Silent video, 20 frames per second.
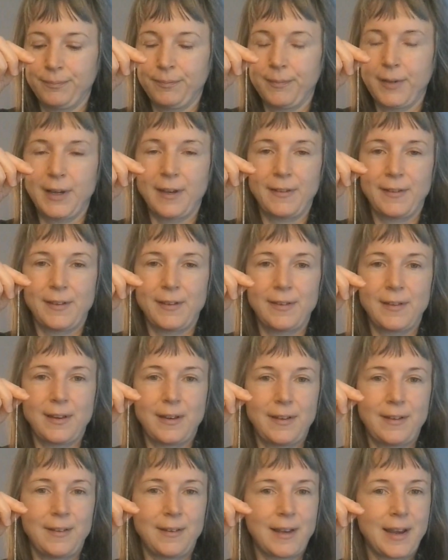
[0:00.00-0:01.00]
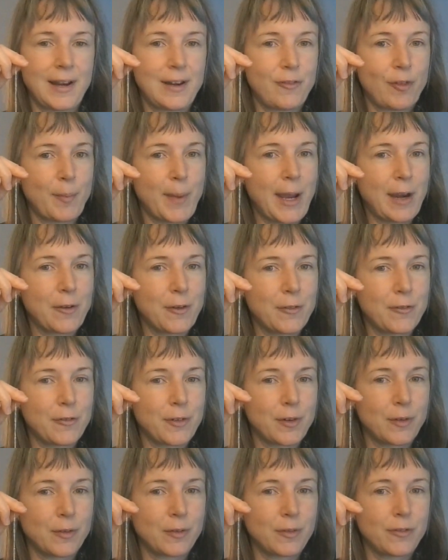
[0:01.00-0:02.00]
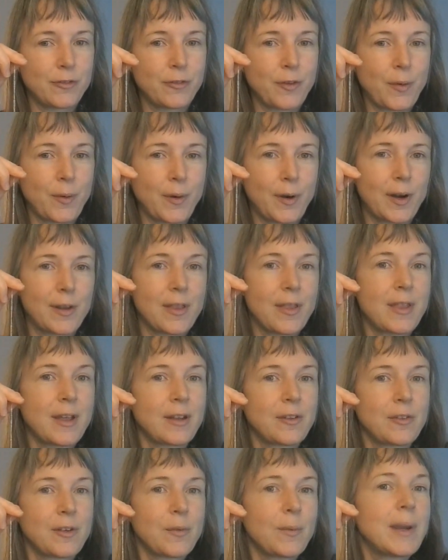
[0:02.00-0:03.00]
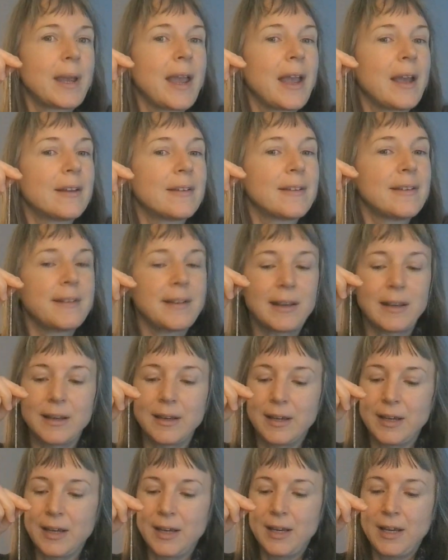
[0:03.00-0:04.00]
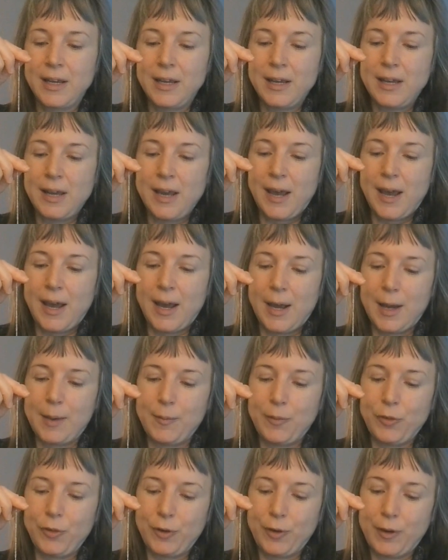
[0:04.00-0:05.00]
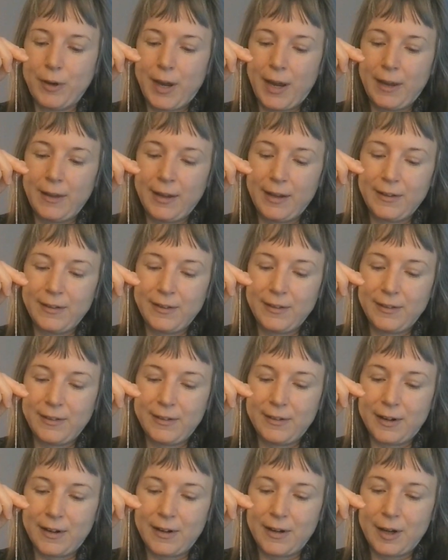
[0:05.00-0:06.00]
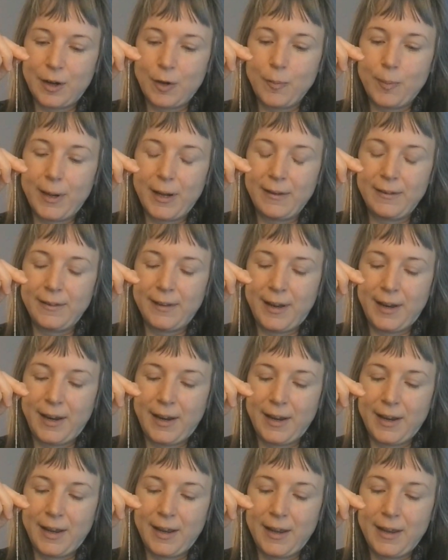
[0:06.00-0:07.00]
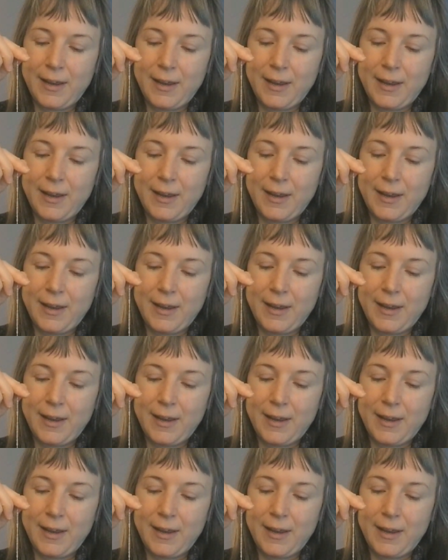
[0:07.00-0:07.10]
because this is kind of a microphone for the things that we can't see. So I like to start out by saying,